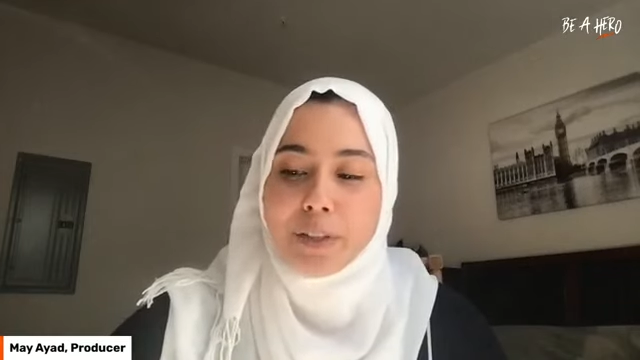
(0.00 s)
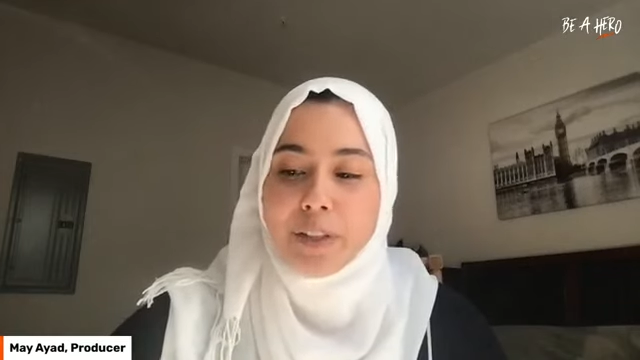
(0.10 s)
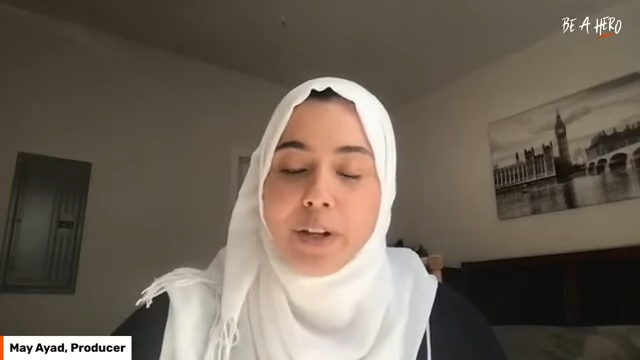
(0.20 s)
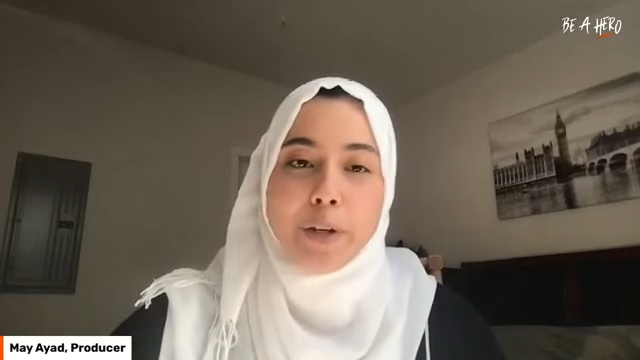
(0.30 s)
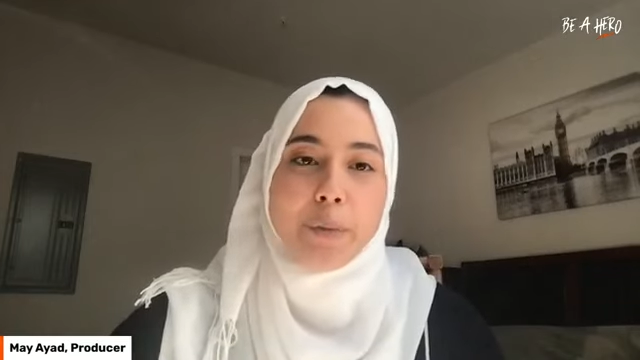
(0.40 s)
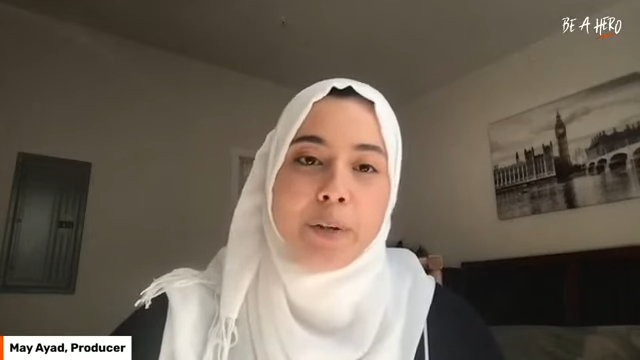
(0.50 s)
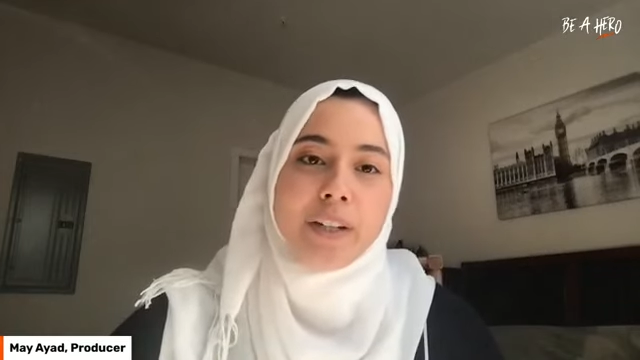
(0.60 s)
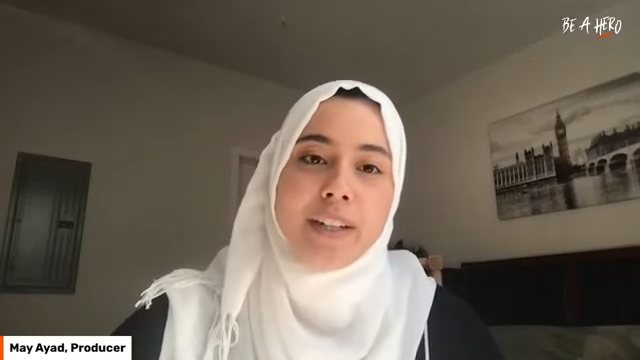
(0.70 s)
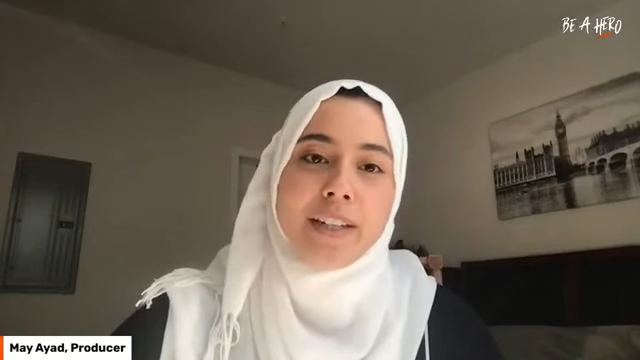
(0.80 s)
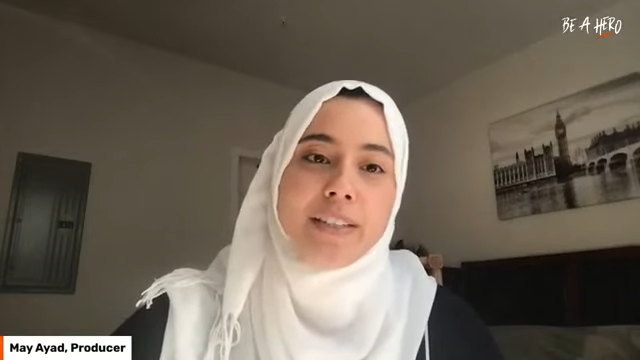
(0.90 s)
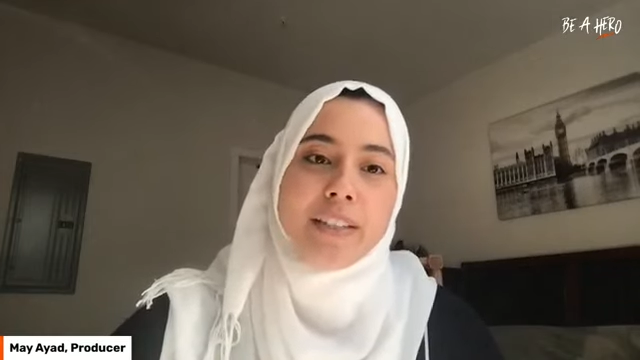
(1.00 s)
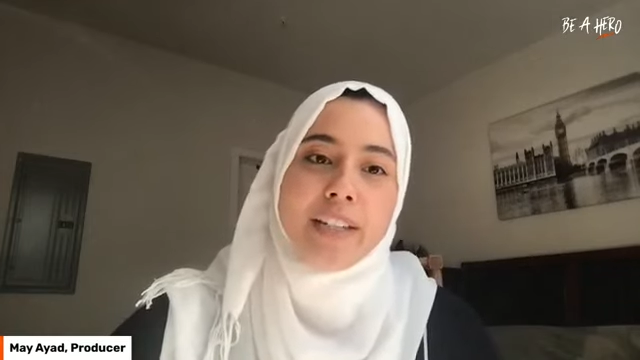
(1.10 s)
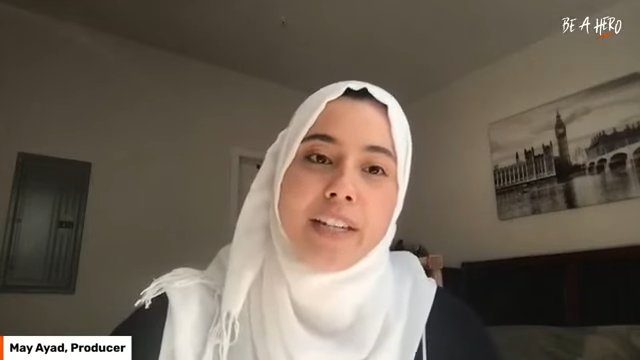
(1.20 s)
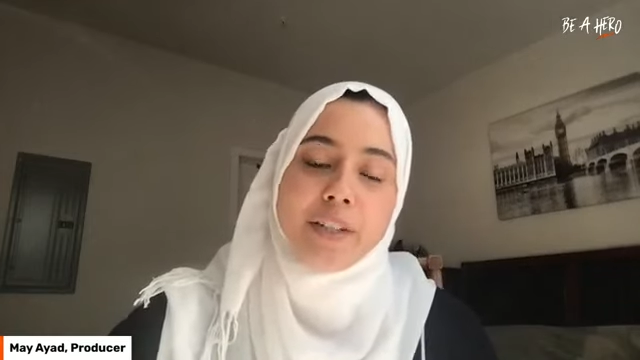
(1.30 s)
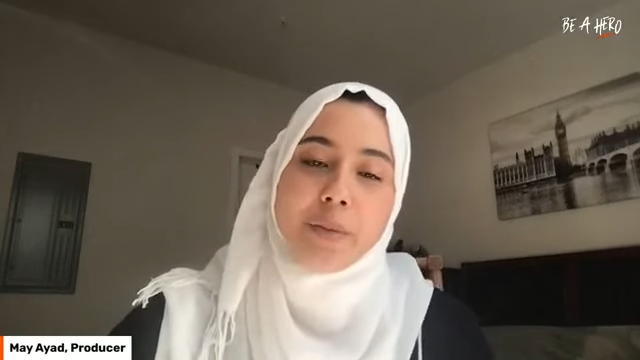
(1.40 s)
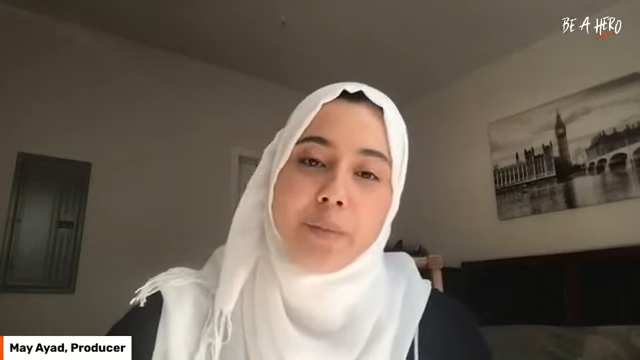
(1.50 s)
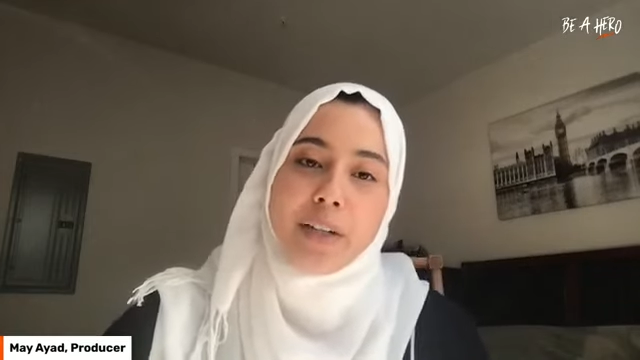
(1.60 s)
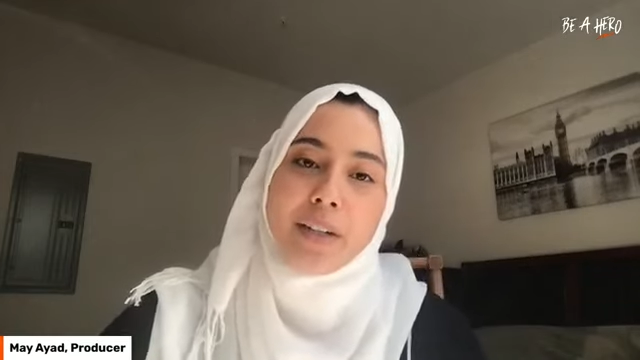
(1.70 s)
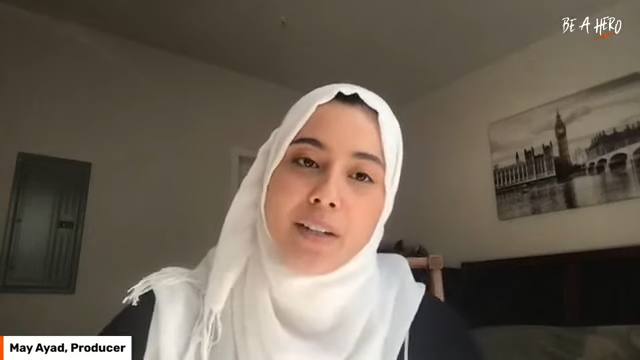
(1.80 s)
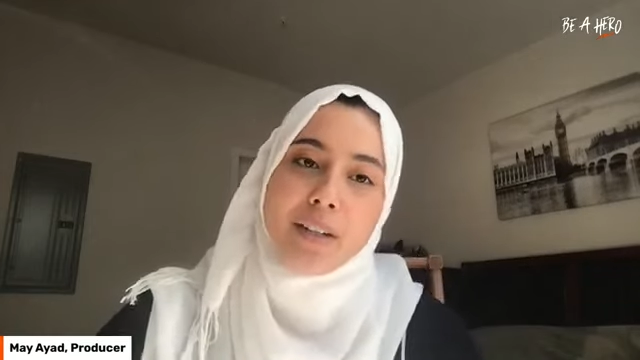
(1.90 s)
really hard work and dedication
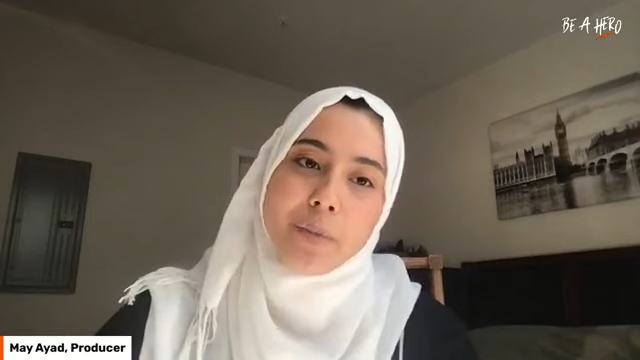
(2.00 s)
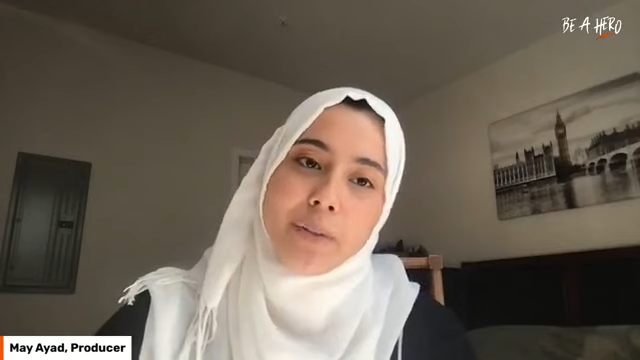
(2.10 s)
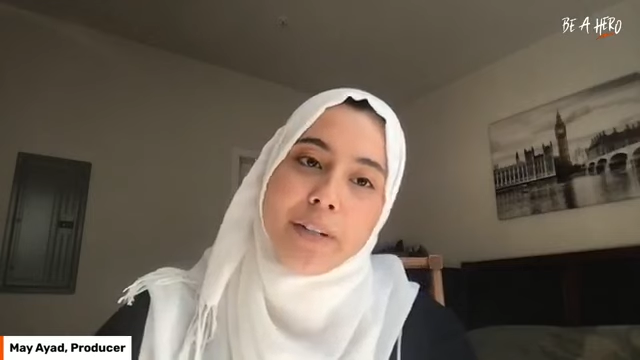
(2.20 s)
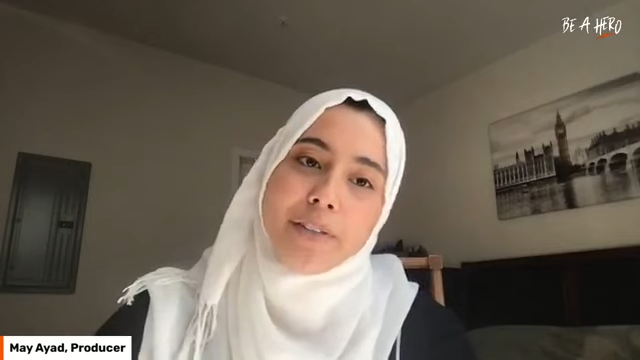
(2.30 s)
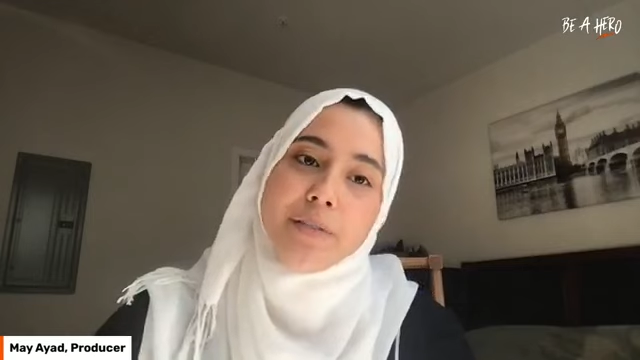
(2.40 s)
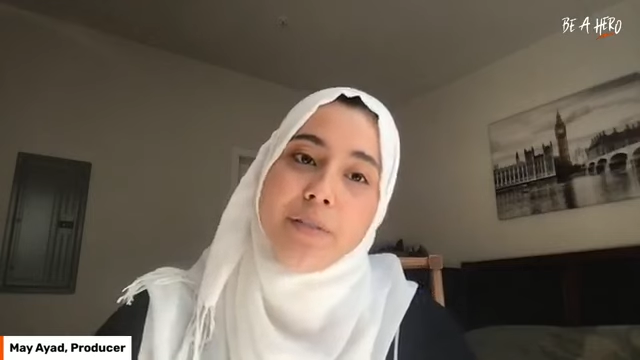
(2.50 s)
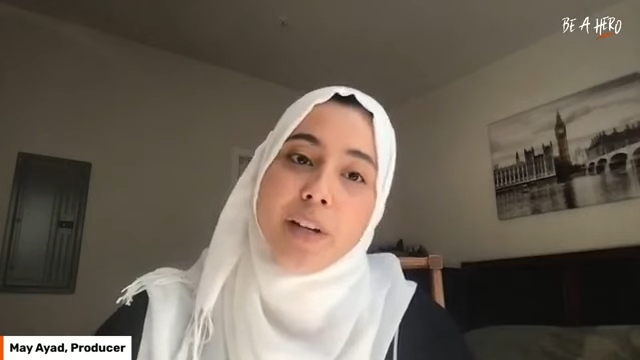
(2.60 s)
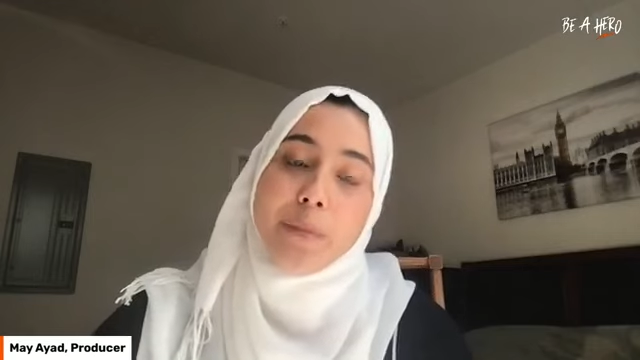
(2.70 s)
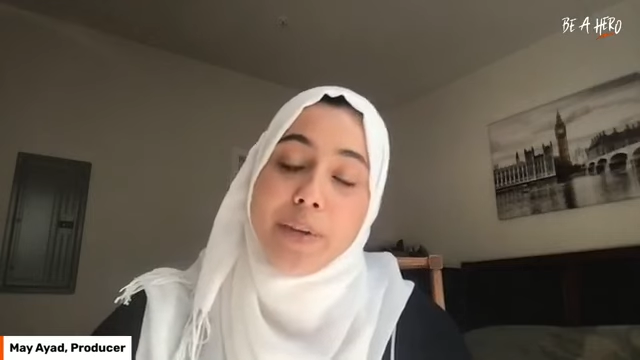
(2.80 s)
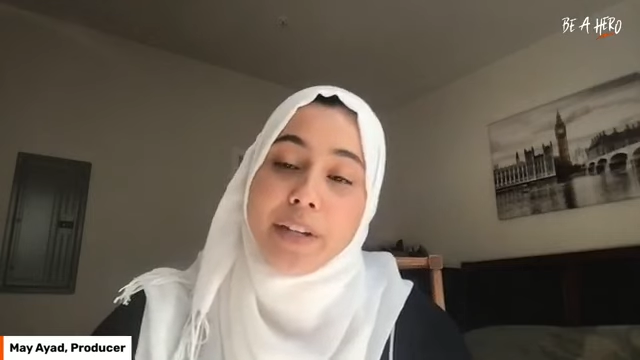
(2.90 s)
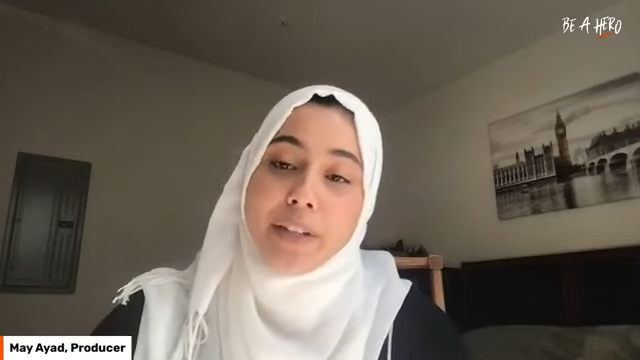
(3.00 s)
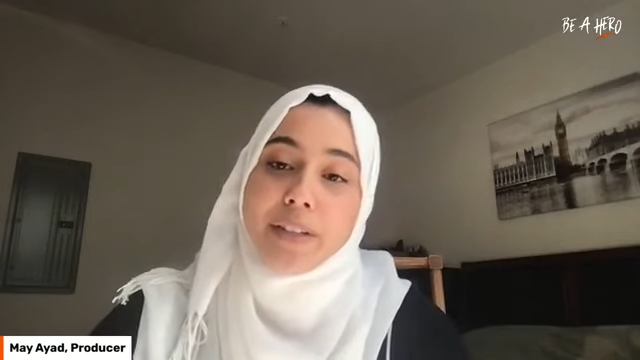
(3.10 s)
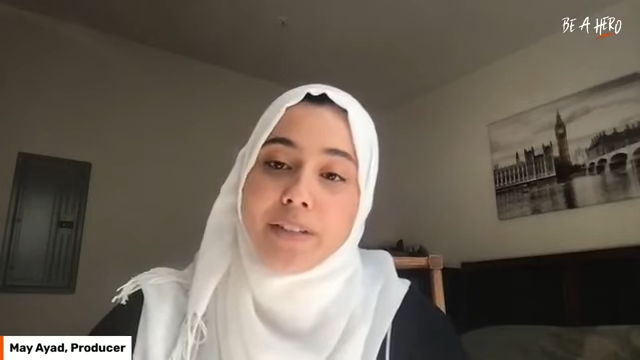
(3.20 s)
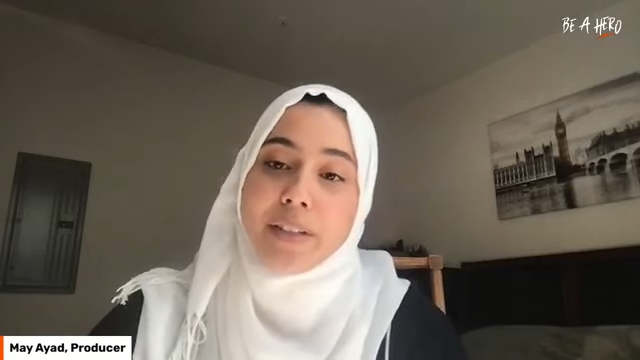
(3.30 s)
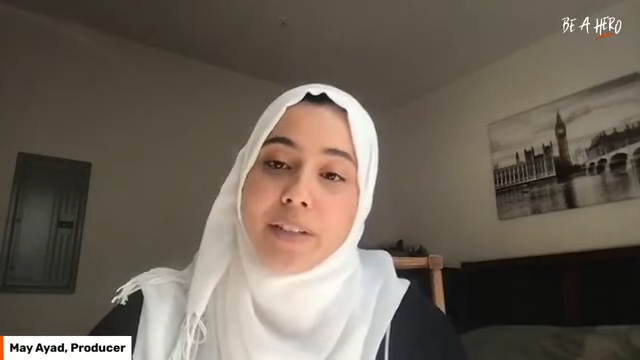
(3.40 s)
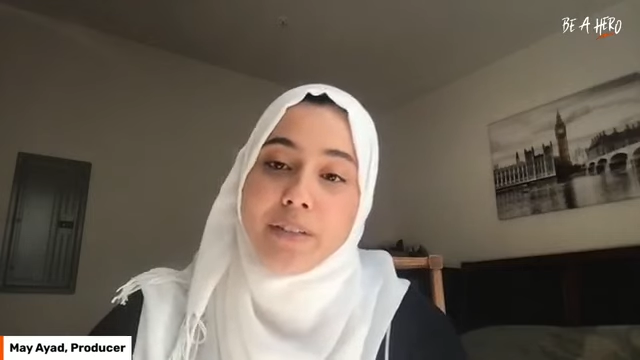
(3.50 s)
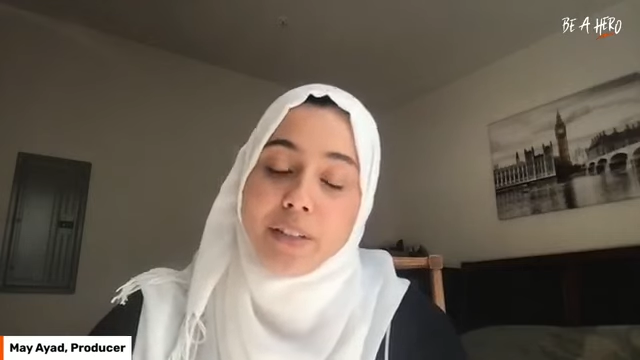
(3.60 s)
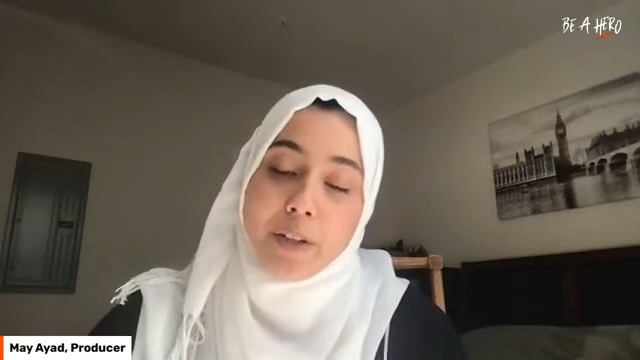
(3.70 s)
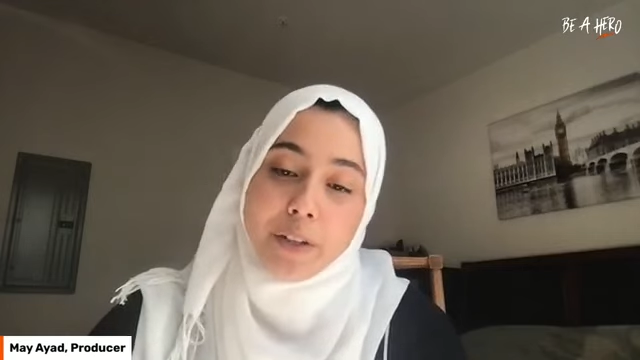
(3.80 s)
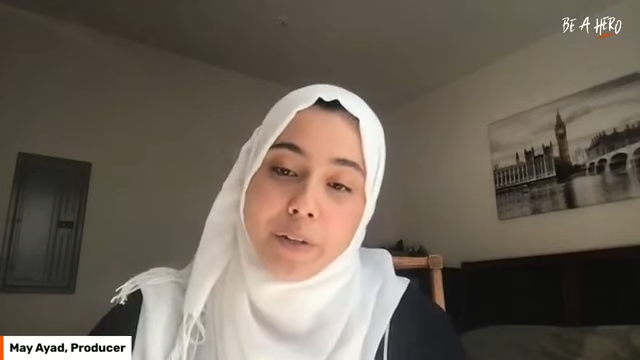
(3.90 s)
by progressive lawmakers in
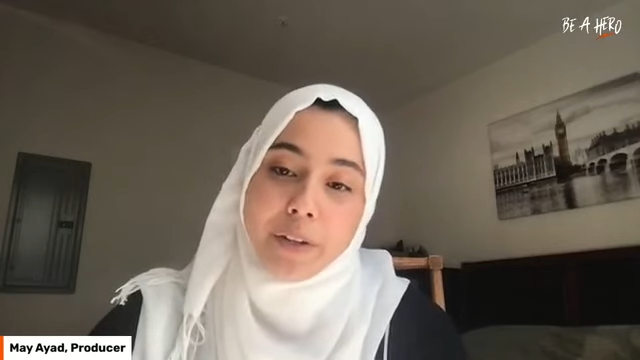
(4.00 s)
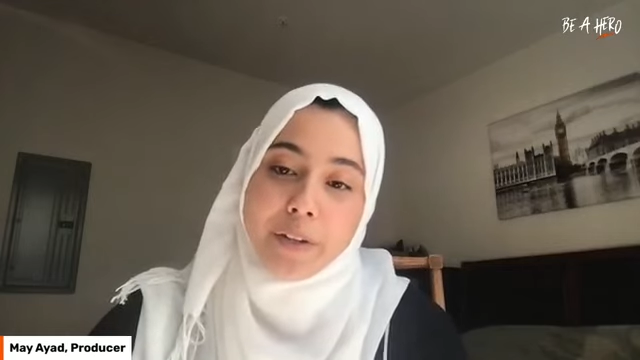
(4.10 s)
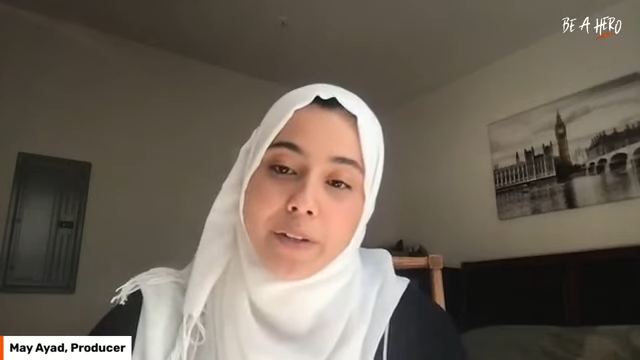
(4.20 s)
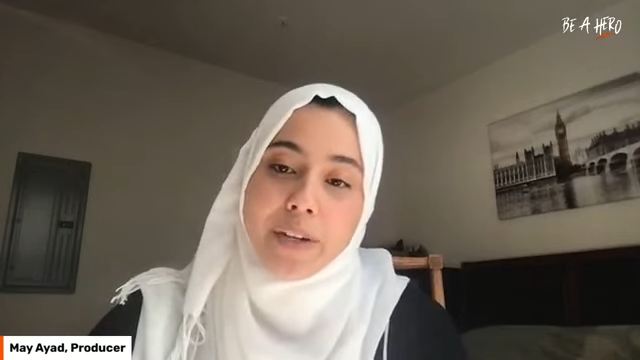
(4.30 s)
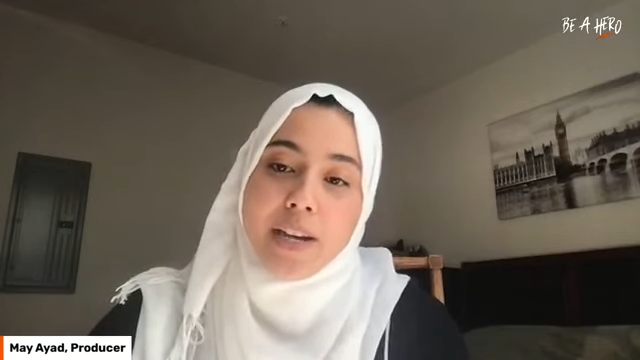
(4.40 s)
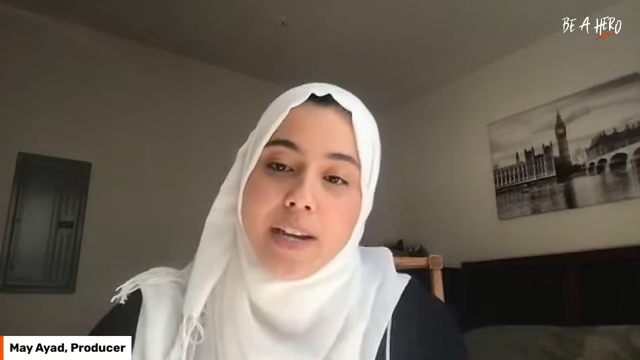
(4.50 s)
Colorado,